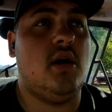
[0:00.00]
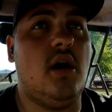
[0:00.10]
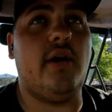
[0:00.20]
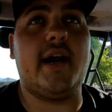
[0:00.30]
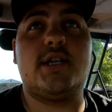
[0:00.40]

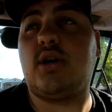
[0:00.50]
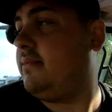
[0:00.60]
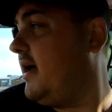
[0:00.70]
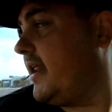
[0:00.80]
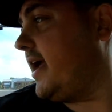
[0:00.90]
Alrighty, so
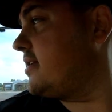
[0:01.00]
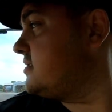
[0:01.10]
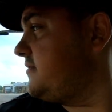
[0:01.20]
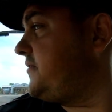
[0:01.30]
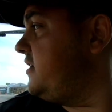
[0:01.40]
I'm heading out
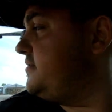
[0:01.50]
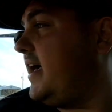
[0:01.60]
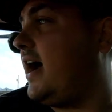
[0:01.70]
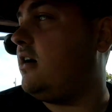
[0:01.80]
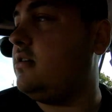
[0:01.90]
to the field
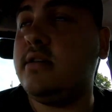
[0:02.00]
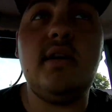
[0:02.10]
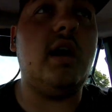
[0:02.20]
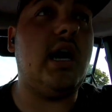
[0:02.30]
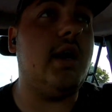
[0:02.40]
now.
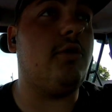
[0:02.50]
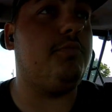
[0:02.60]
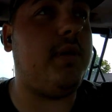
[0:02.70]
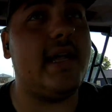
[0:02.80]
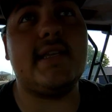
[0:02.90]
Uh,
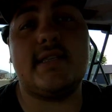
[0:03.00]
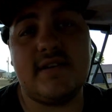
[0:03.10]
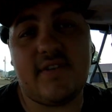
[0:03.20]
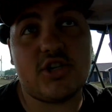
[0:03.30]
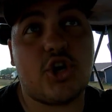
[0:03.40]
we're planting
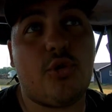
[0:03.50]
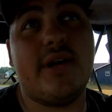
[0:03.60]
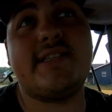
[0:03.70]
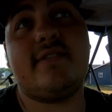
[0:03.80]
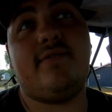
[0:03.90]
sunflowers on our
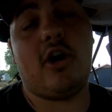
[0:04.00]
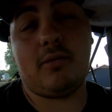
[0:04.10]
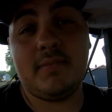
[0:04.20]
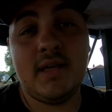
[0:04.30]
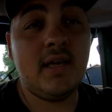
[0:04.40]
rented
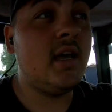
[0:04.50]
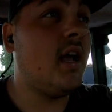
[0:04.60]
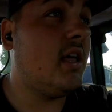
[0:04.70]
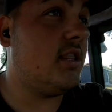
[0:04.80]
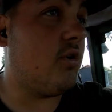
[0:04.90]
farm.
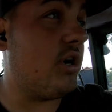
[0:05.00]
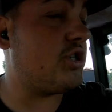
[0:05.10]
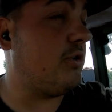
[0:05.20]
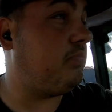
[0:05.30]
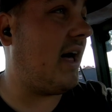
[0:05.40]
The
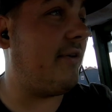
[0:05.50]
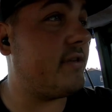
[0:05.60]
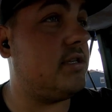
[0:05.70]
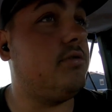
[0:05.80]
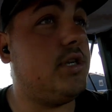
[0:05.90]
original plan
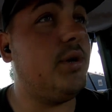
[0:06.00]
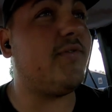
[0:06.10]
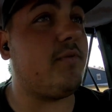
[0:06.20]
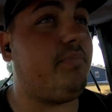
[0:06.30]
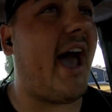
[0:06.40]
was to do two
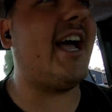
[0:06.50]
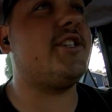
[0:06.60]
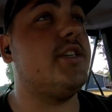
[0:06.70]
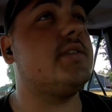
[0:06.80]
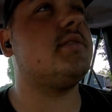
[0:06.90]
different
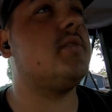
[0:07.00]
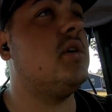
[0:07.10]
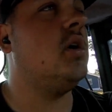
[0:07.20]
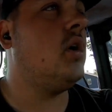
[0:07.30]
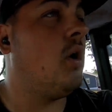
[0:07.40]
patches.
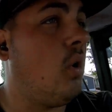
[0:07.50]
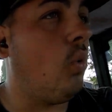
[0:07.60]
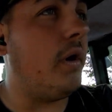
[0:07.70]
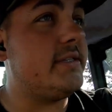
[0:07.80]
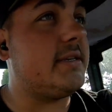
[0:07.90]

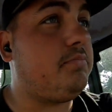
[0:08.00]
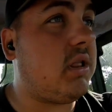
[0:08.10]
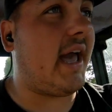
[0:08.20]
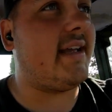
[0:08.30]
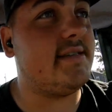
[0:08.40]
One to
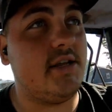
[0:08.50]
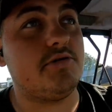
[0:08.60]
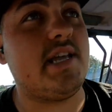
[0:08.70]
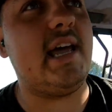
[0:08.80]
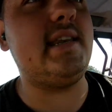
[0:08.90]
plant, you know,
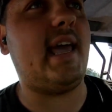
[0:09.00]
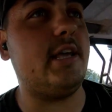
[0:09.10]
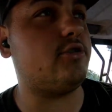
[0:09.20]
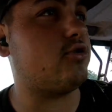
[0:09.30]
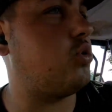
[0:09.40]
10
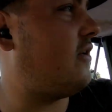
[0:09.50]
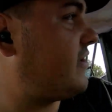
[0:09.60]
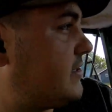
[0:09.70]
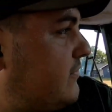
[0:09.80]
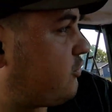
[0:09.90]
days or 12
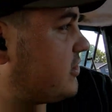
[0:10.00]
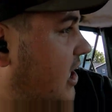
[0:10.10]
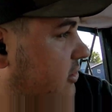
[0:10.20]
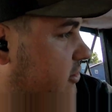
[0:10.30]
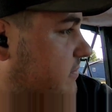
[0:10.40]
days before
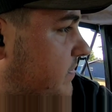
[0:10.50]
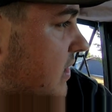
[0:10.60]
the other.